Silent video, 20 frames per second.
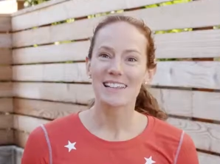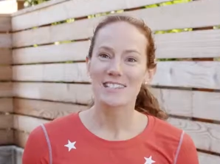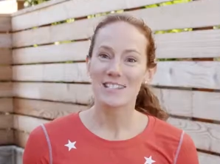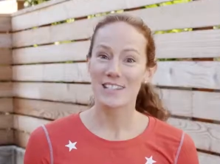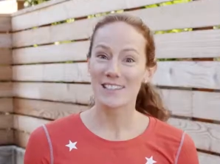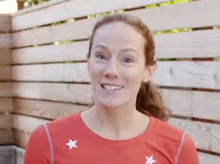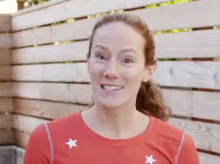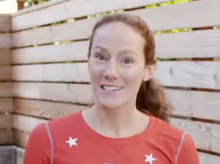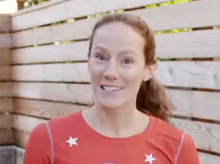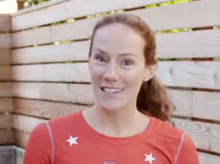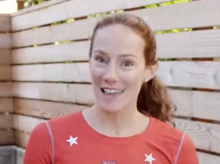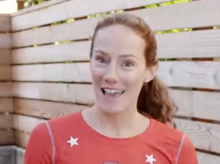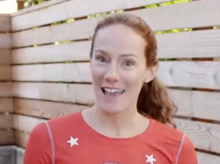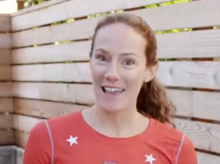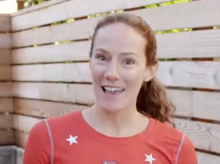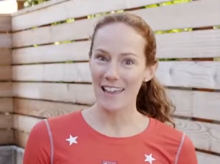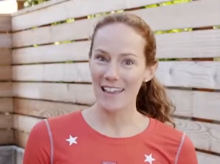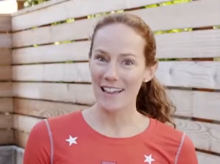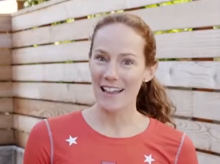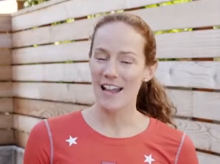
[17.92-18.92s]
To this
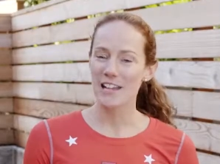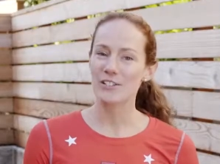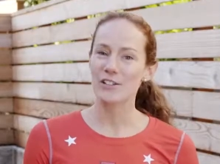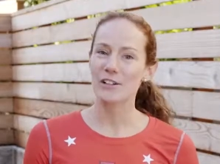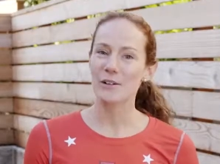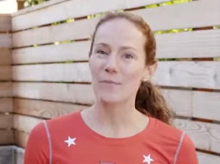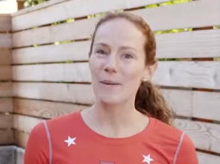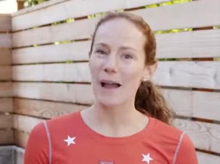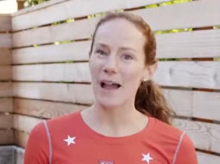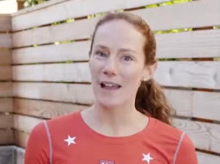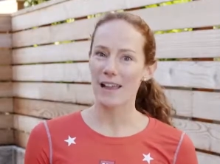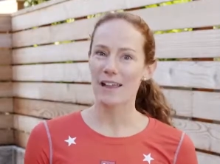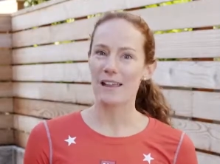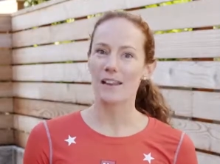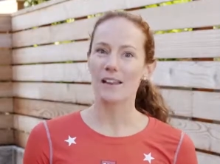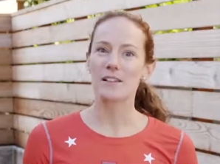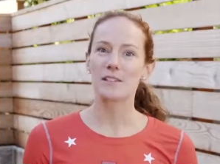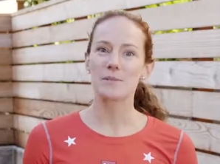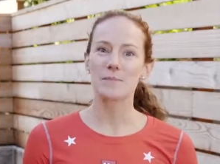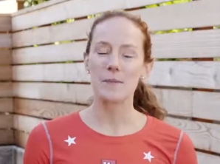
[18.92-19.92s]
day, I try to pack
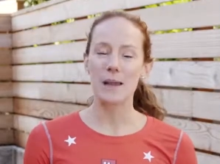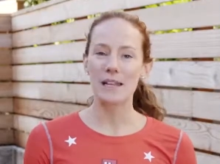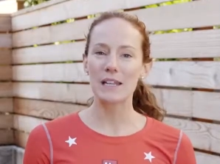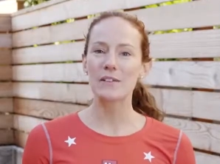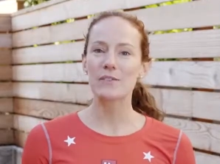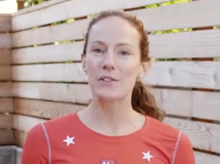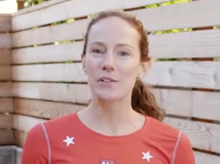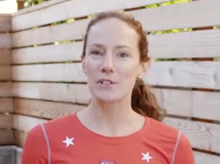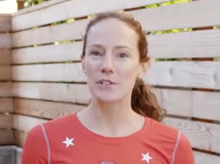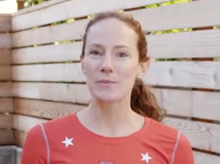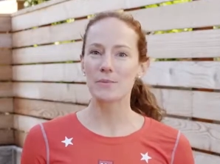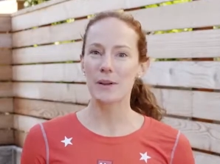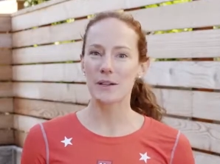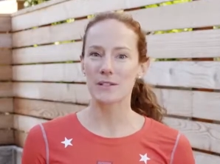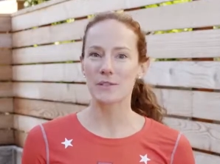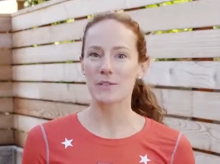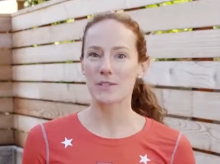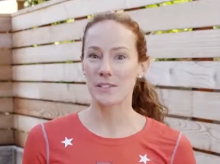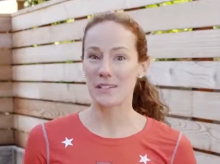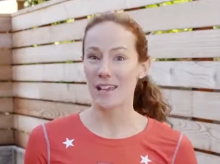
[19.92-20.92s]
in as many fruits and
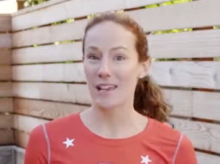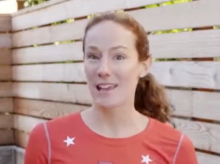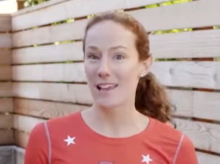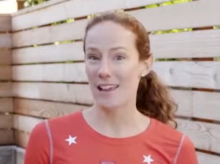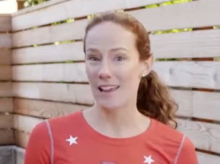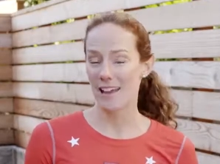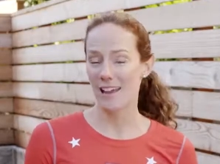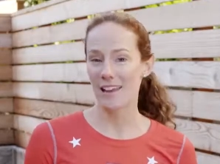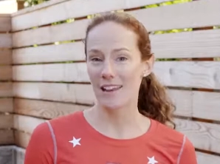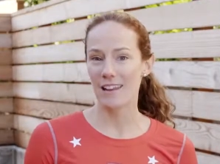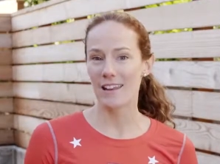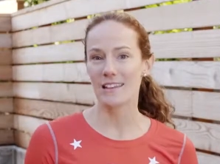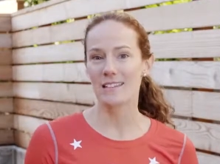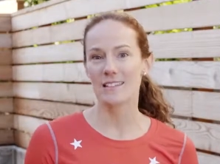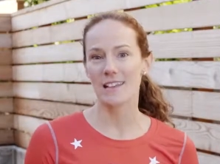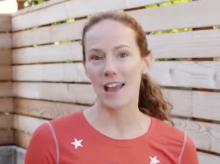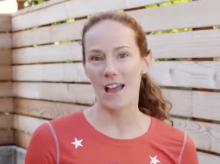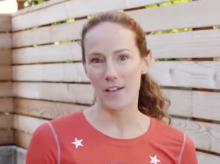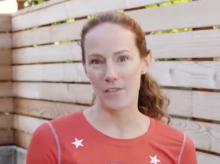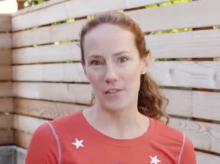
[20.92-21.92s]
vegetables as I can
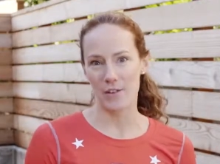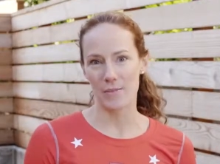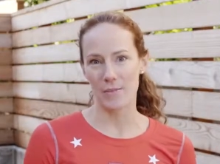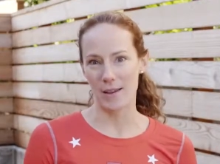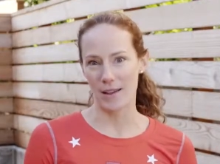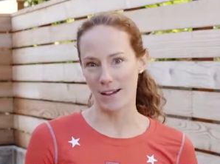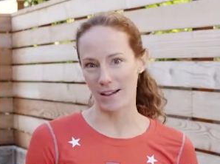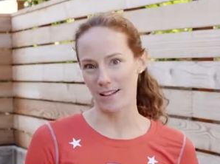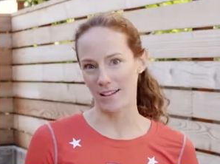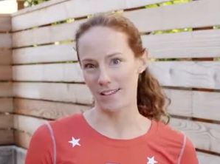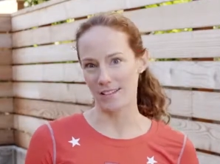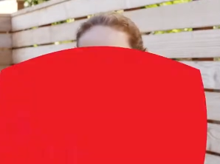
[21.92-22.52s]
into every meal.